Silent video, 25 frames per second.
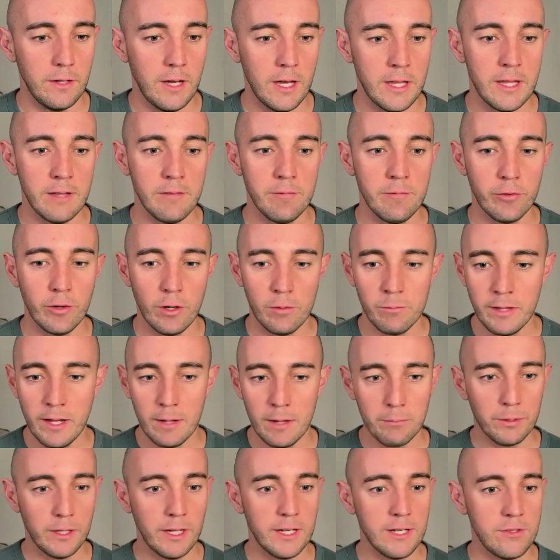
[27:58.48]
And then from
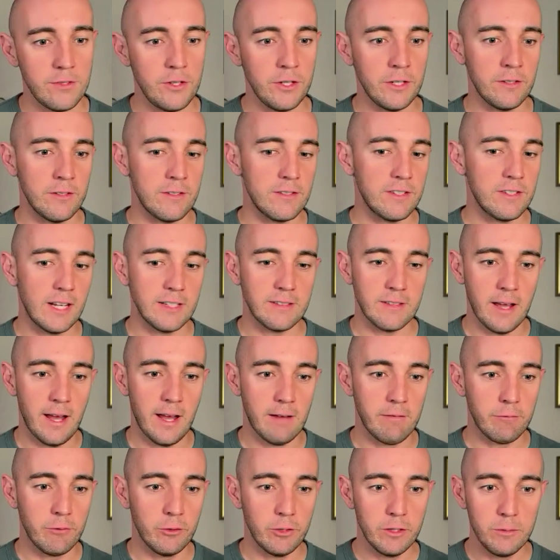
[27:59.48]
that place, you can start to
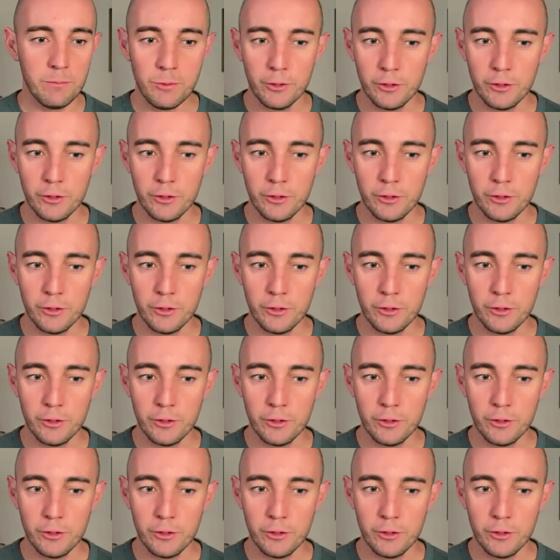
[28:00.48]
have really